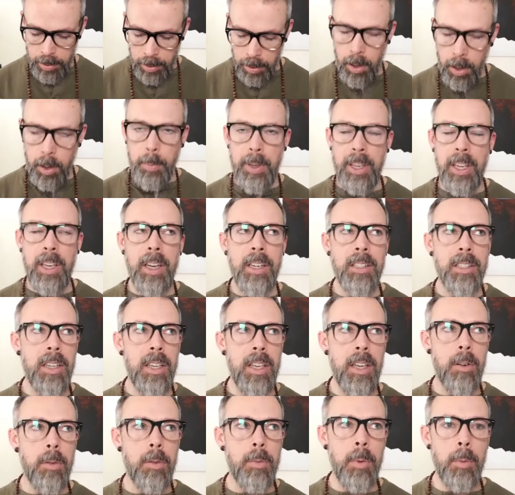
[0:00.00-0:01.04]
Oh my gosh, I
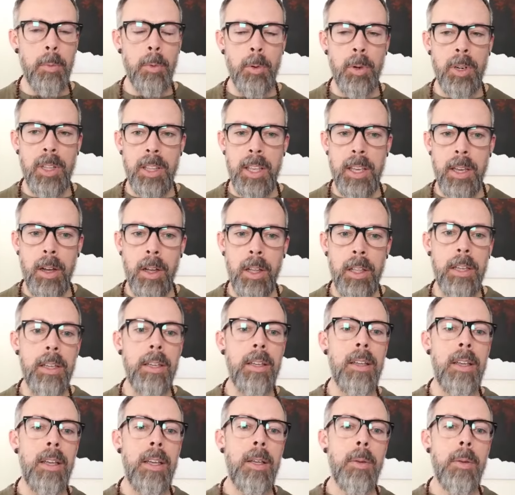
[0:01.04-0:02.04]
can't remember what they call it.